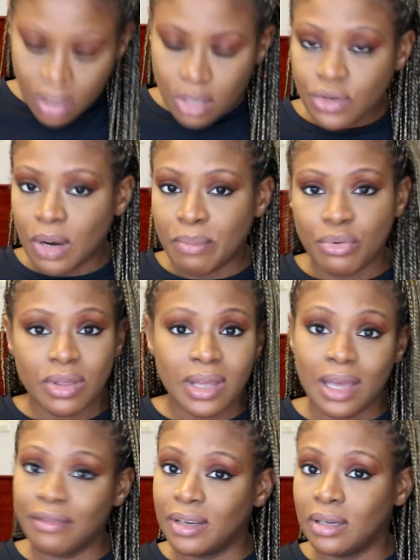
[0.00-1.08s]
sorry, I'm breathing
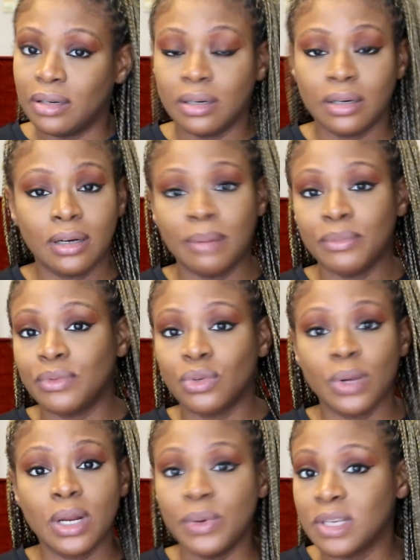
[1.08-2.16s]
heavy. I'm
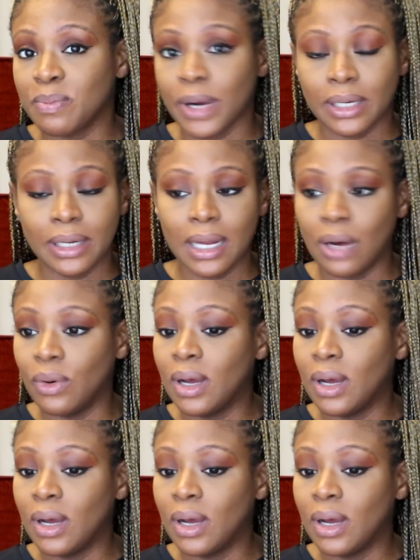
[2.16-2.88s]
20 weeks pregnant now